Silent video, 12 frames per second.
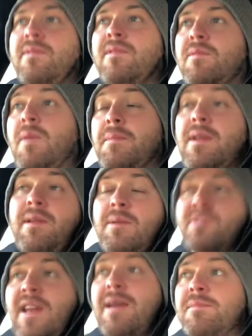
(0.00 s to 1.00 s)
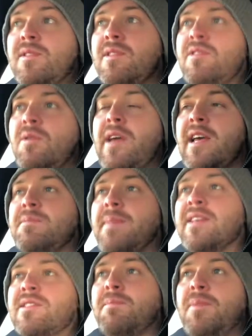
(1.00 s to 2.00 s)
it was named the UK's
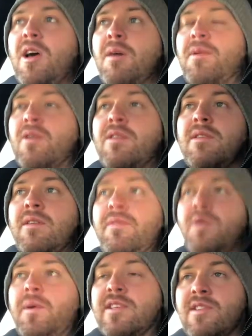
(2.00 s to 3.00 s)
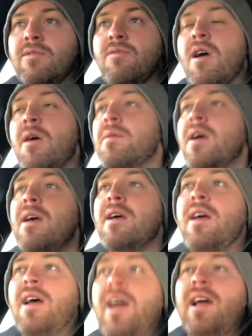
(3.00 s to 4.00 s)
best PR blog a few years in a row.
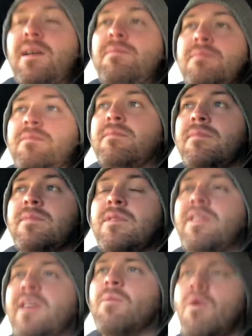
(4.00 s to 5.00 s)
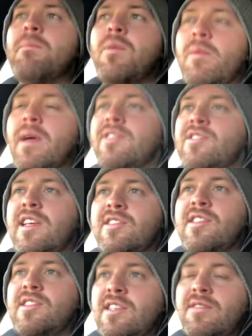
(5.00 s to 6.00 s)
I think at one point we had
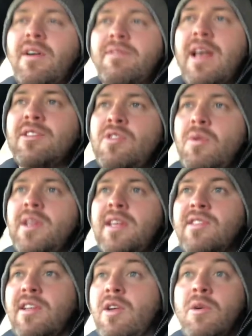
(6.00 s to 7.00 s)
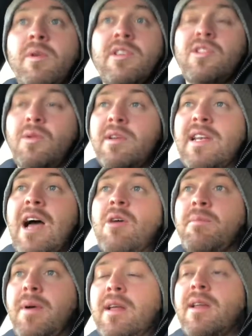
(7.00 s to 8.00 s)
65,000 uniques. I don't know what it's doing now,
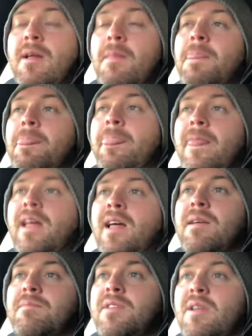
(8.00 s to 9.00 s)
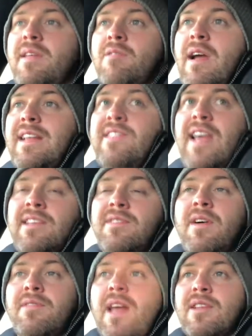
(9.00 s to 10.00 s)
but there were
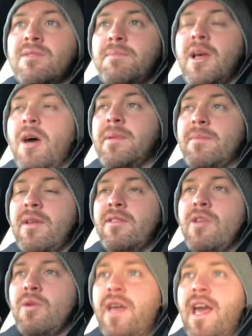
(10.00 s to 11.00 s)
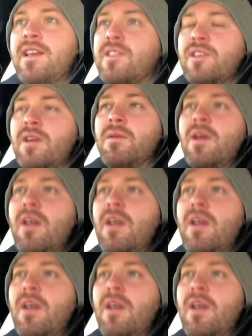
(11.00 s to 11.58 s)
85,000 PR people in the UK, so